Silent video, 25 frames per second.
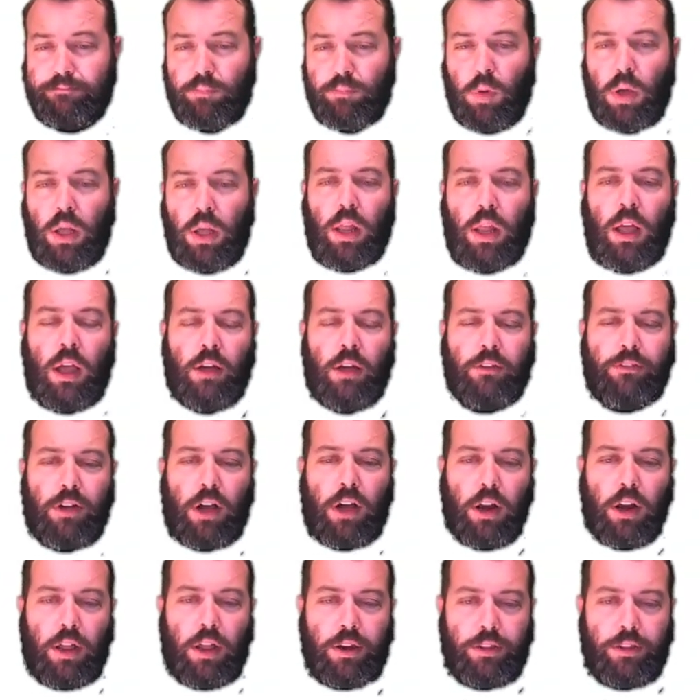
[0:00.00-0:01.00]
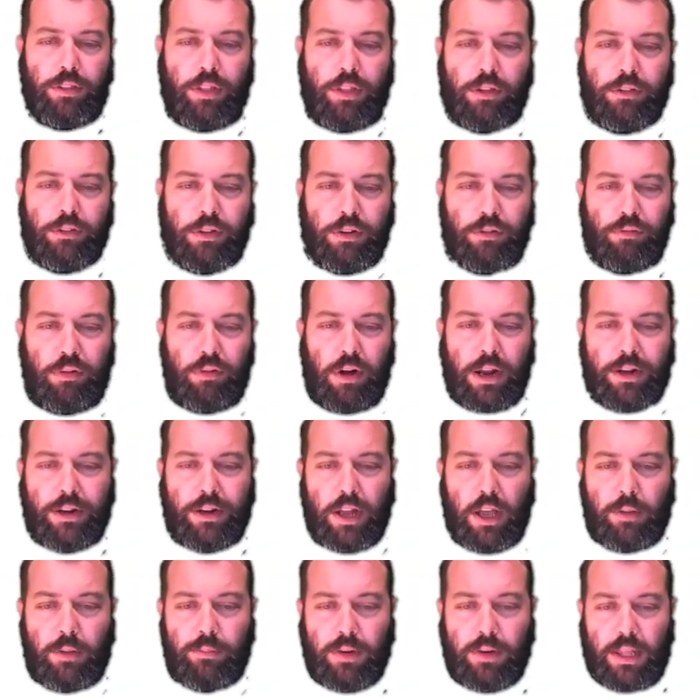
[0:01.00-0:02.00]
Well, I've highlighted those in red,
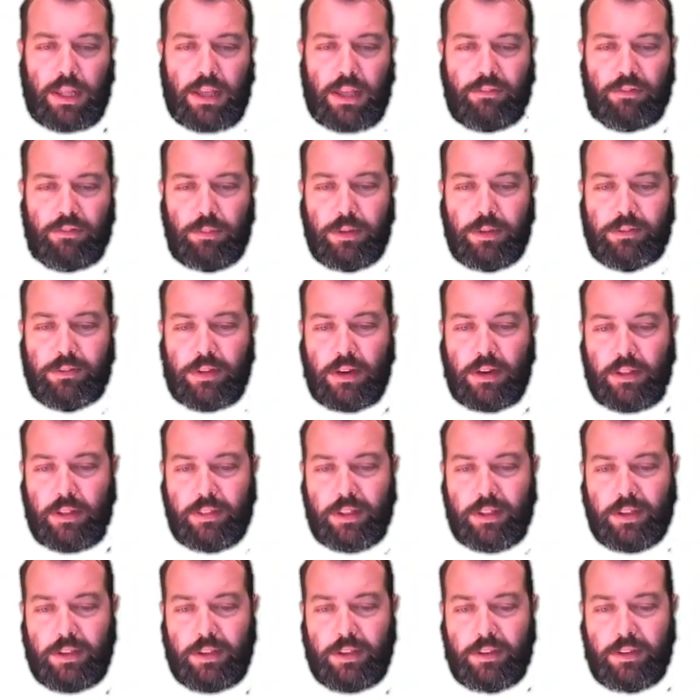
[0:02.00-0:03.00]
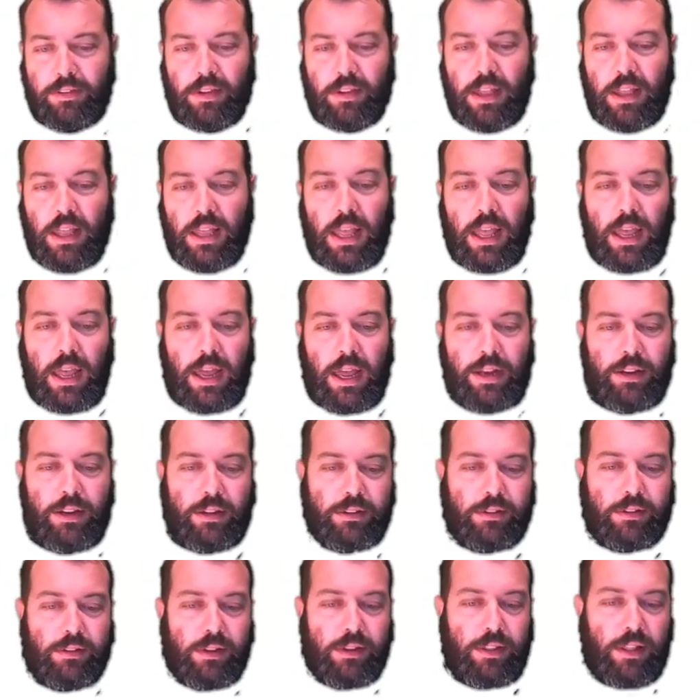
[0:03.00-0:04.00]
and hopefully I haven't missed any of these. And you
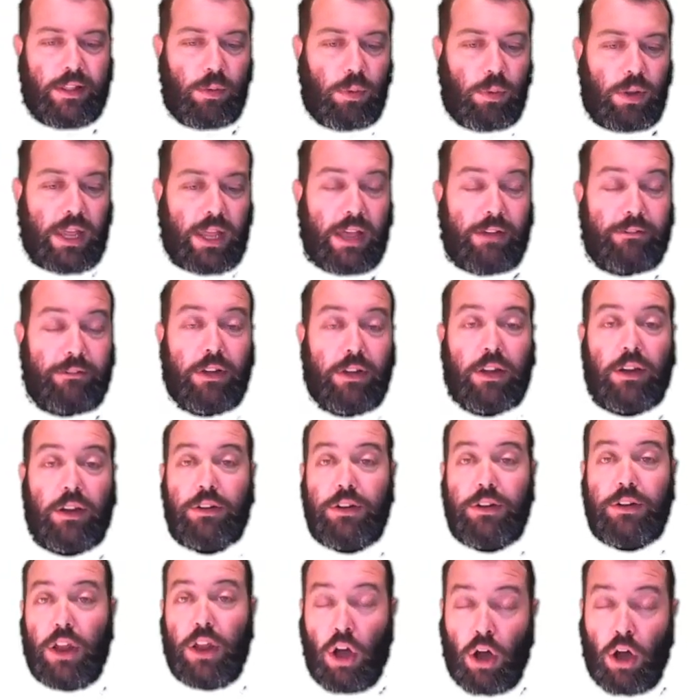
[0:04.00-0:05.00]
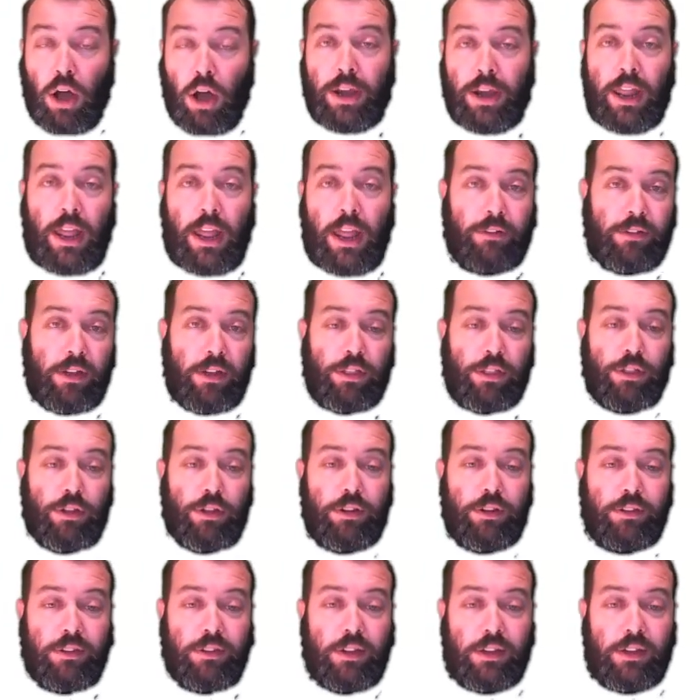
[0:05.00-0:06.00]
can see there we have 9 out of our
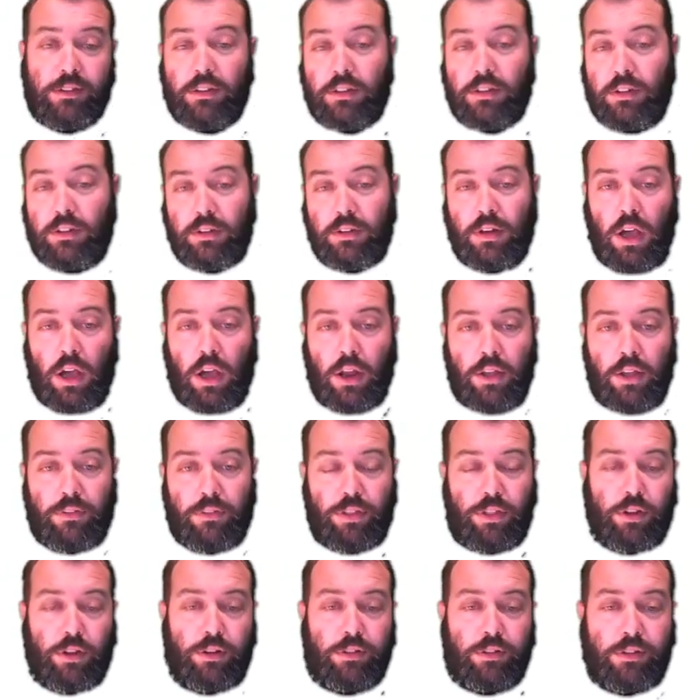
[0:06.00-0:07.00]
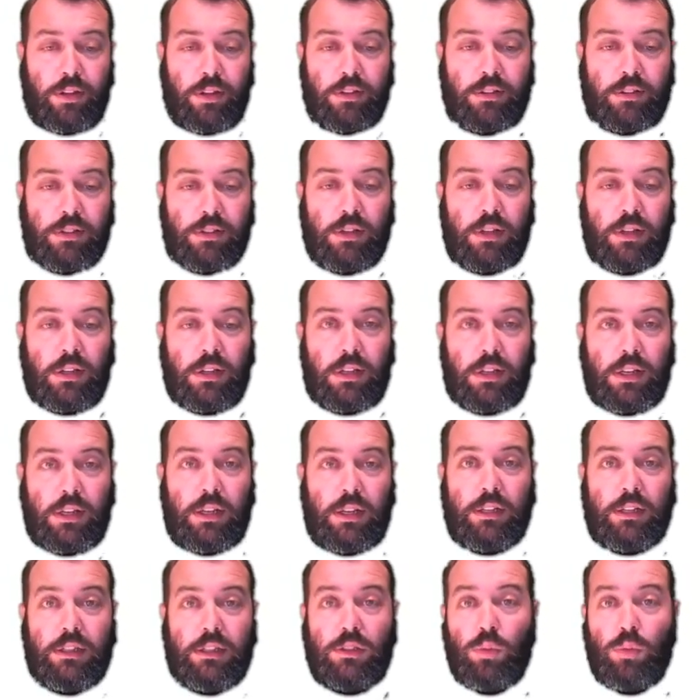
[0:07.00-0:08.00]
36, and 9 over 36
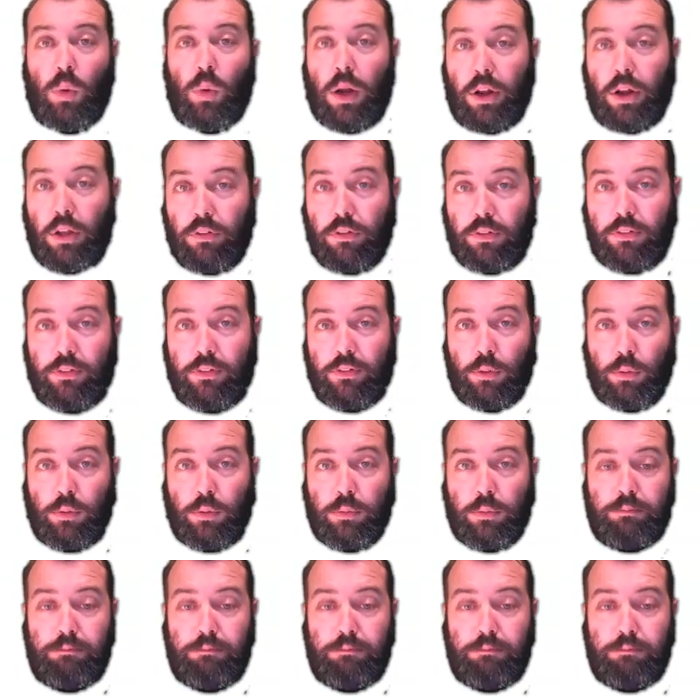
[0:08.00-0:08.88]
is 1 over 4.